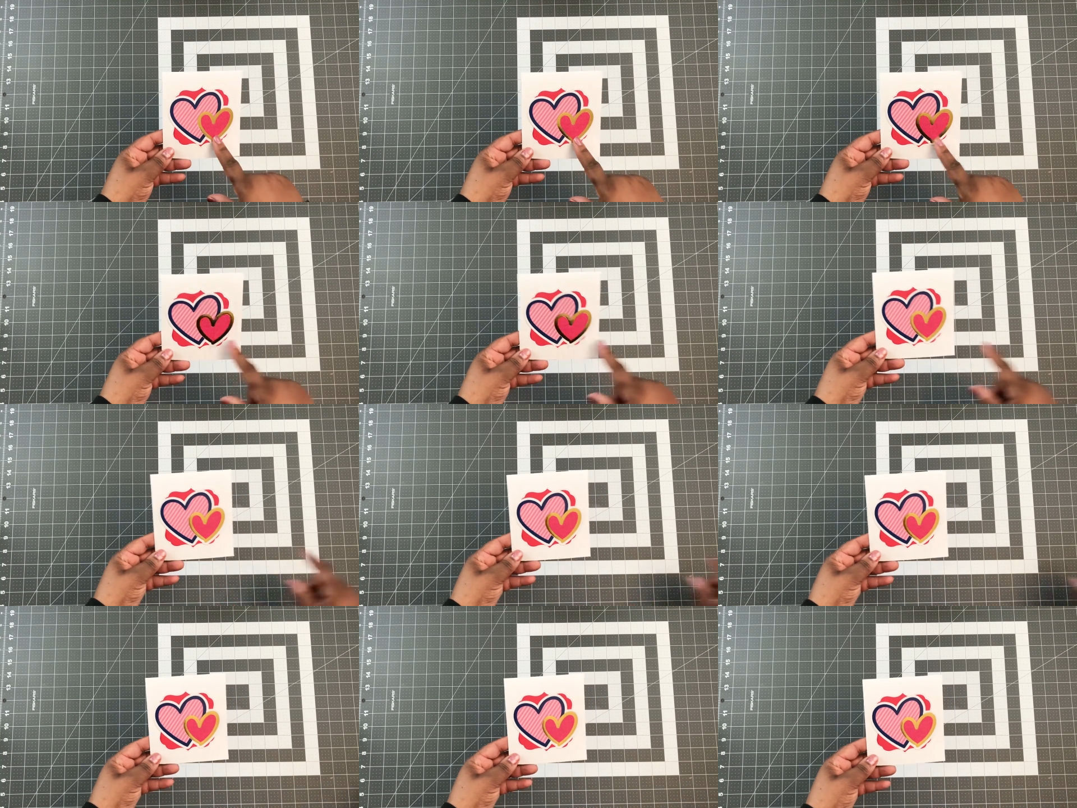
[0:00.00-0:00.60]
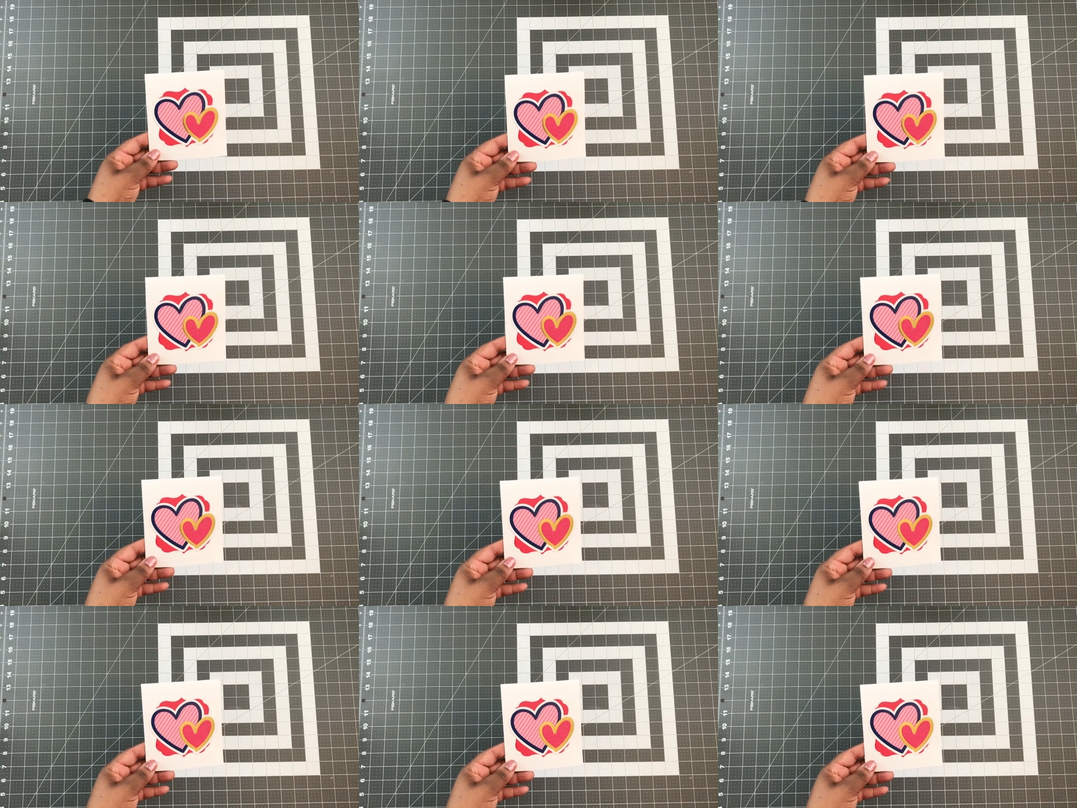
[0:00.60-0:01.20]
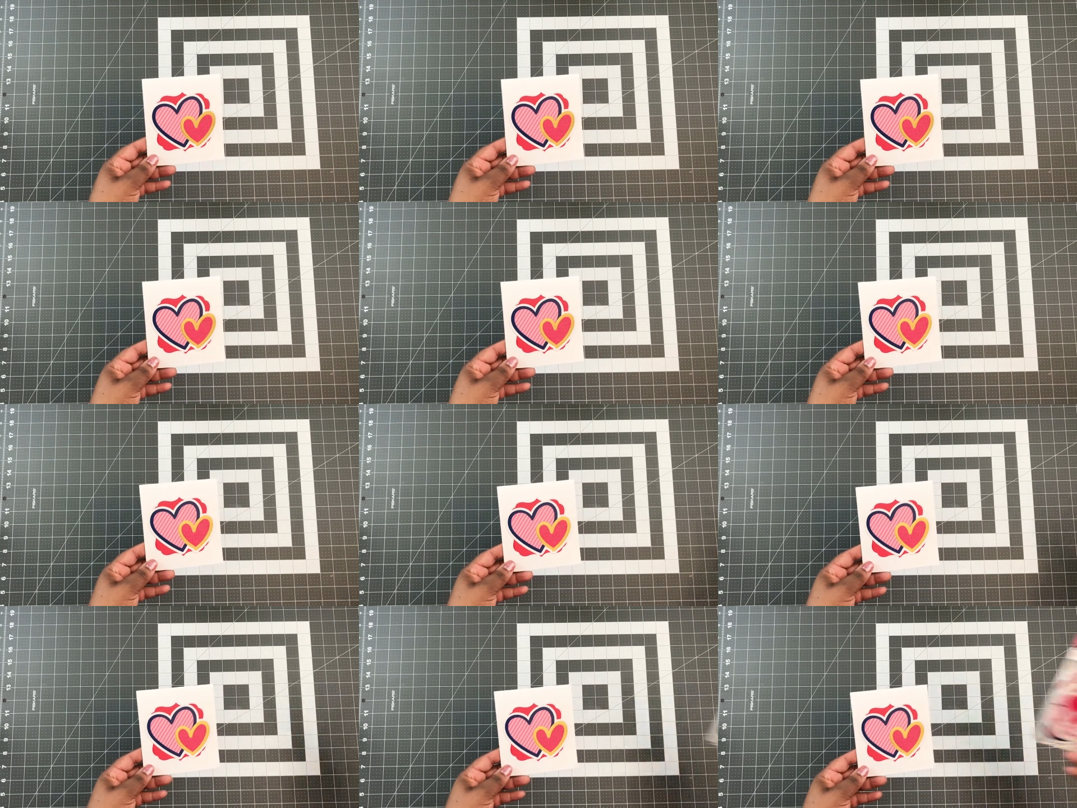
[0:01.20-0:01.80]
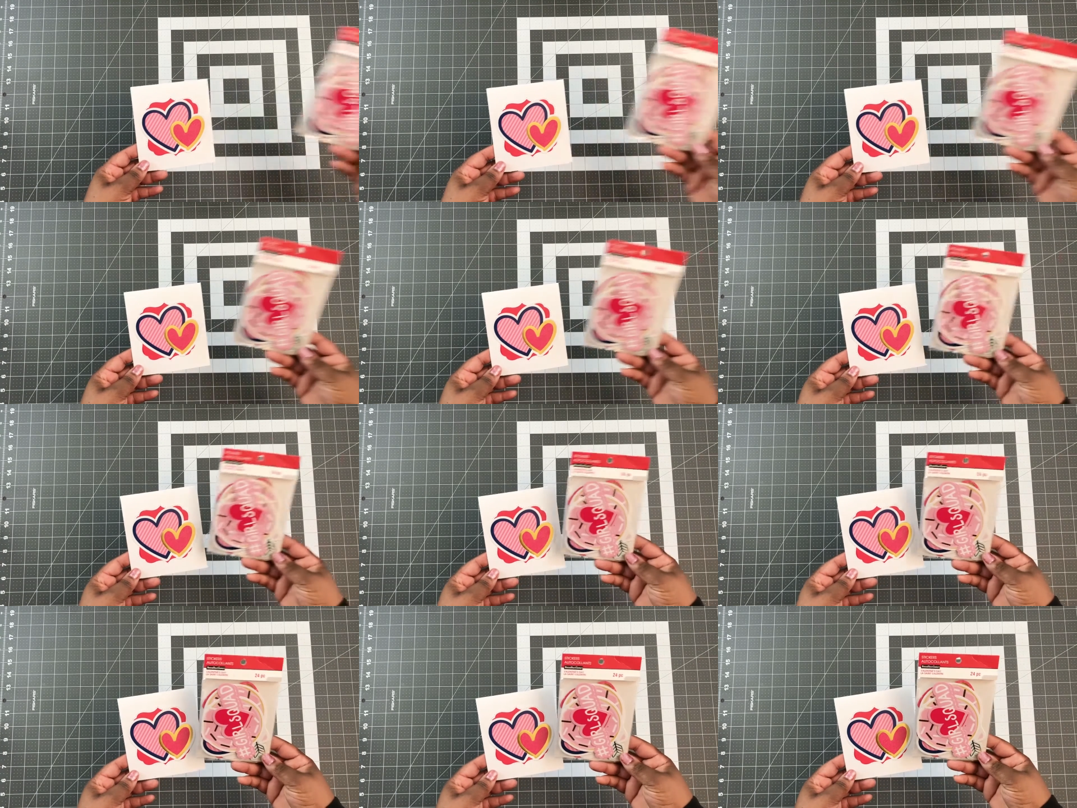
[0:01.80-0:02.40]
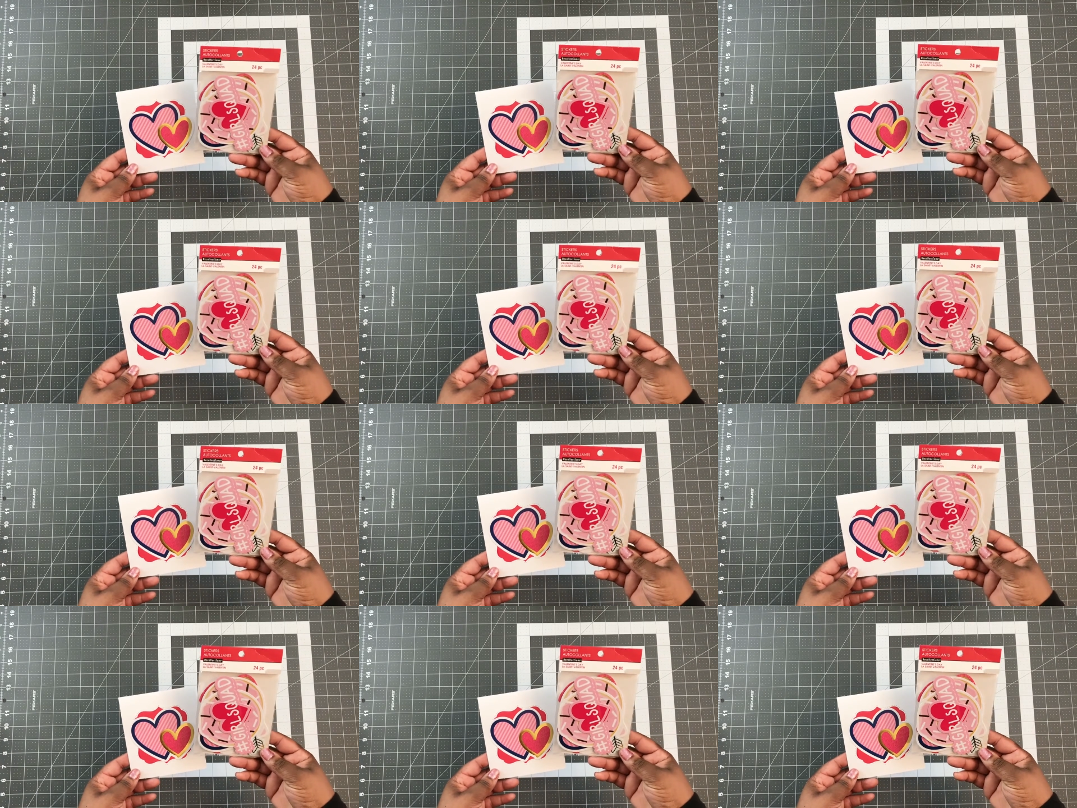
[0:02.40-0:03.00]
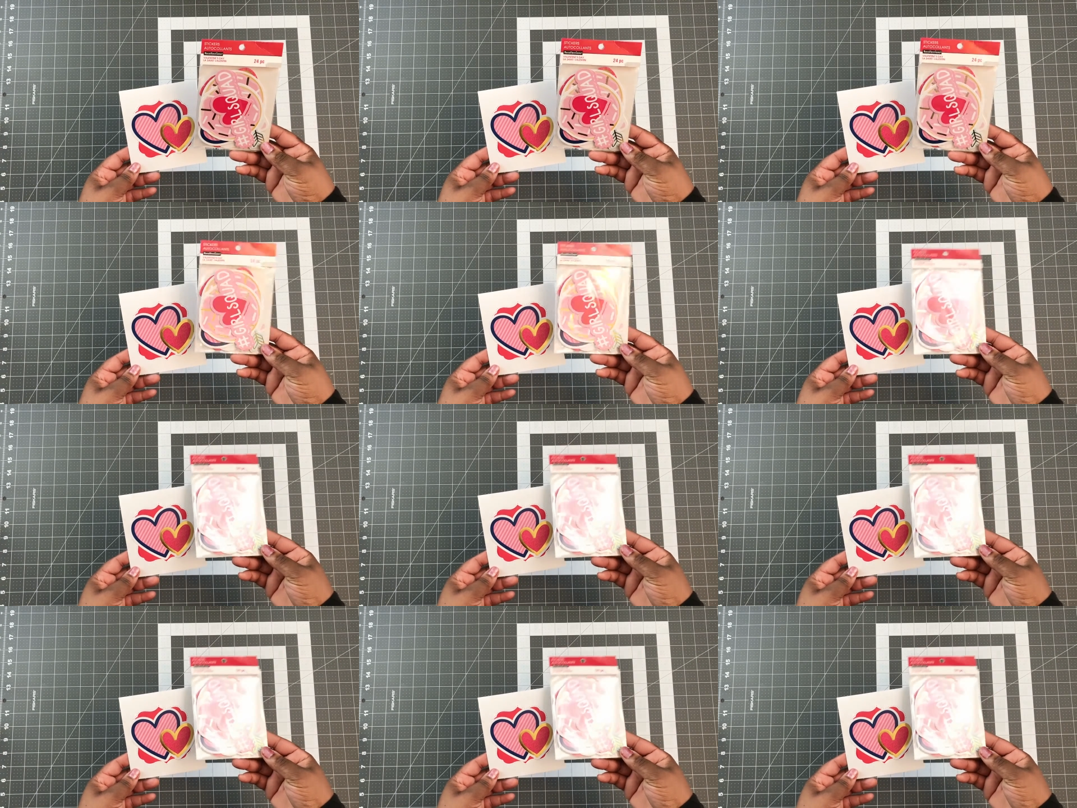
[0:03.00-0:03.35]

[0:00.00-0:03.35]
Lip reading: [unreadable: no face in view]